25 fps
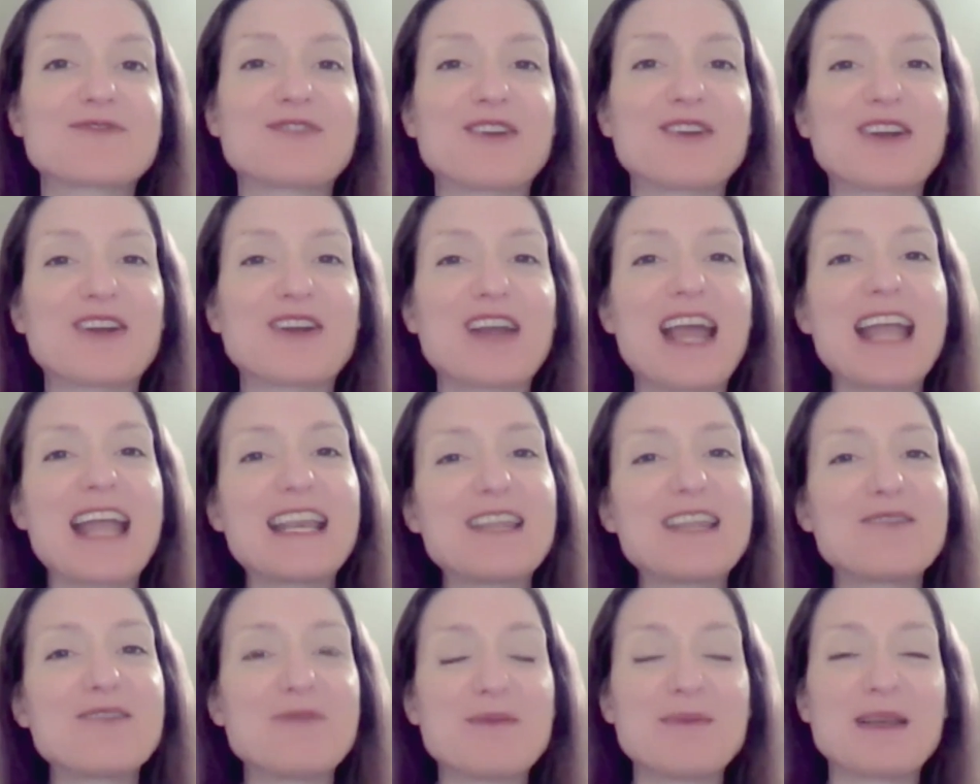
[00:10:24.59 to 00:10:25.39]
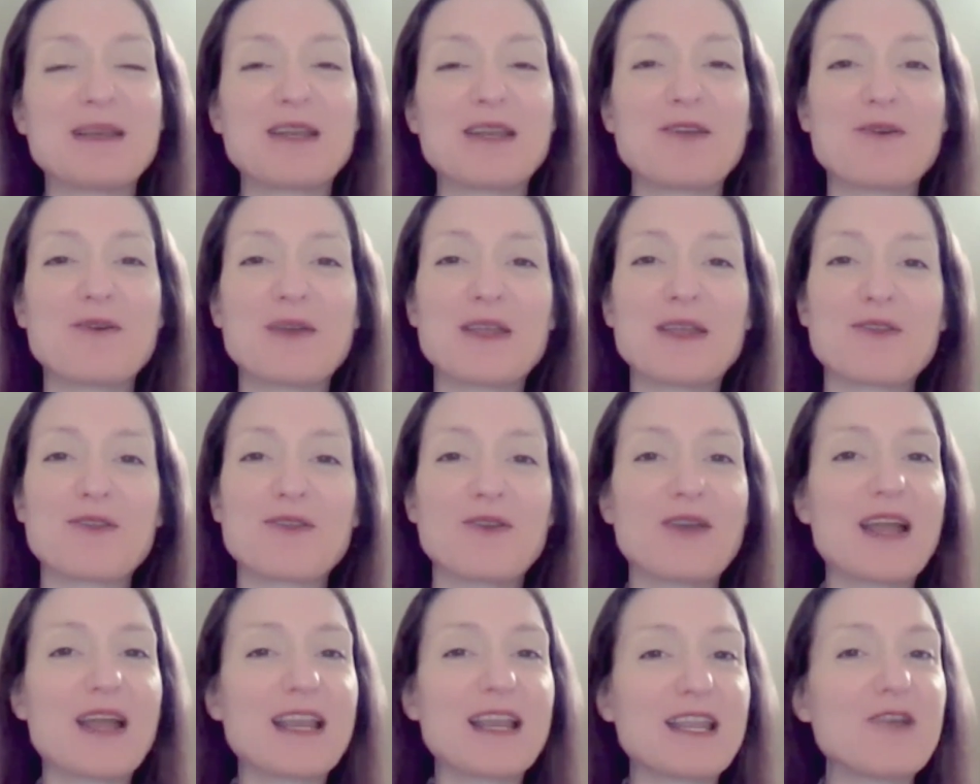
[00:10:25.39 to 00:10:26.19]
for any women going
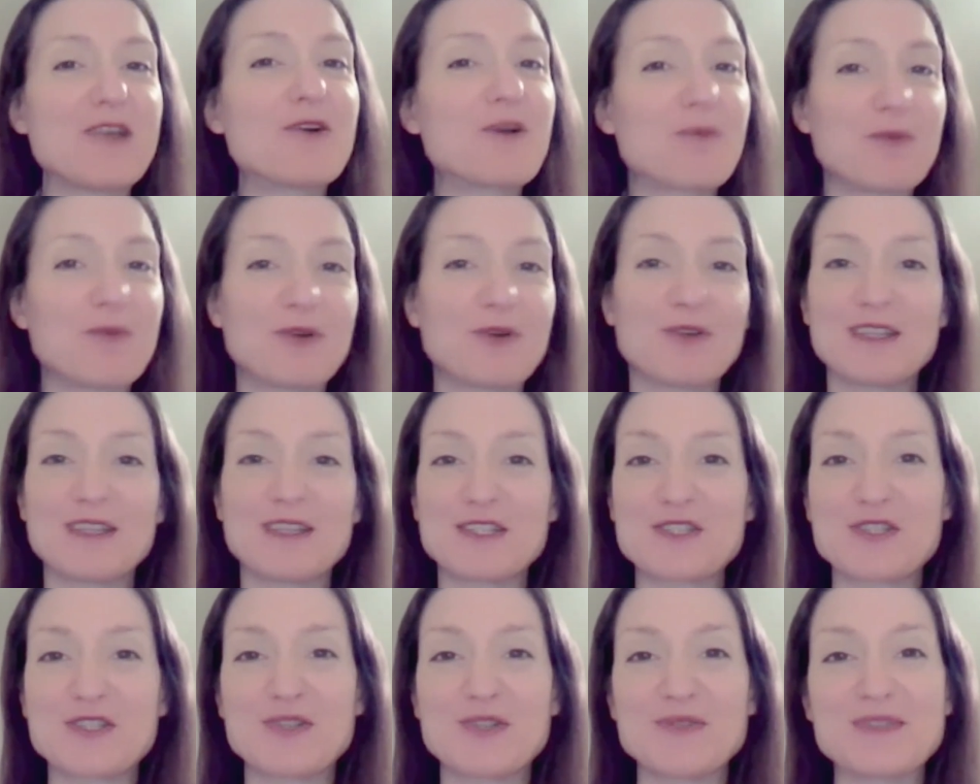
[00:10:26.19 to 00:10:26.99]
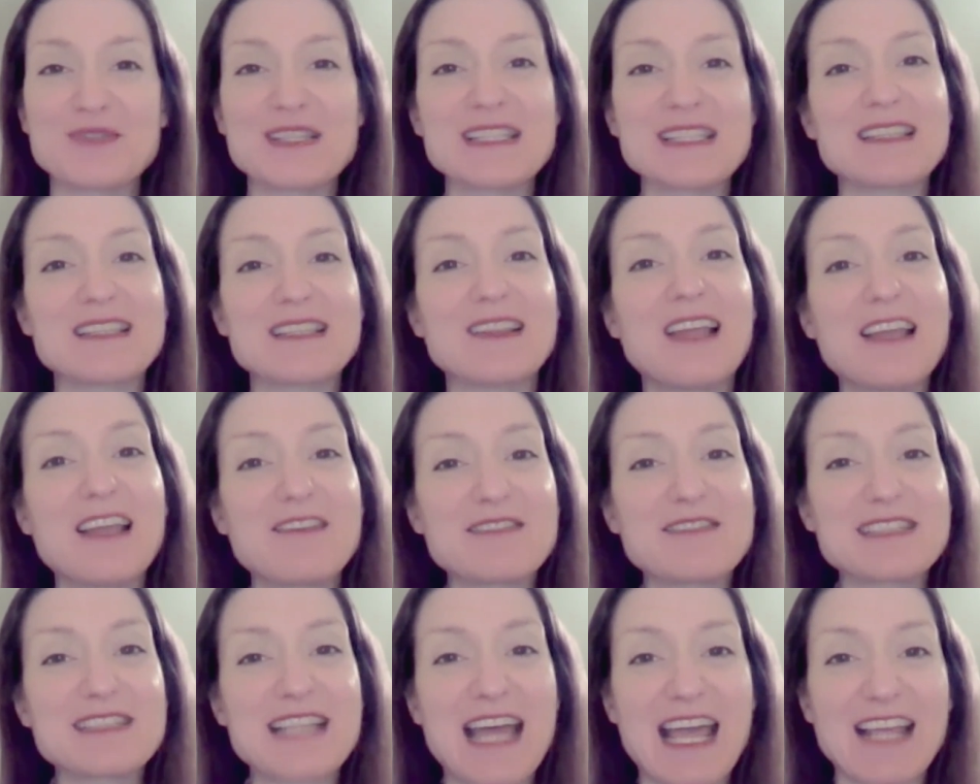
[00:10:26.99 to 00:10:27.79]
through any hormonal issues is
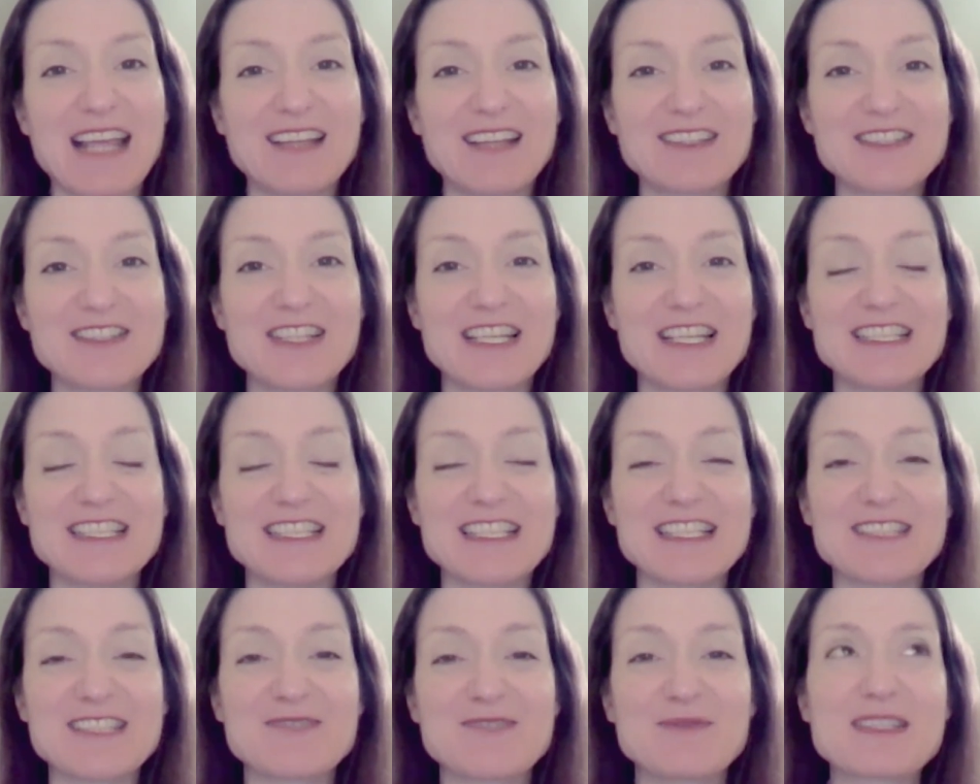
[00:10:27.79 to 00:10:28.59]
lifestyle changes,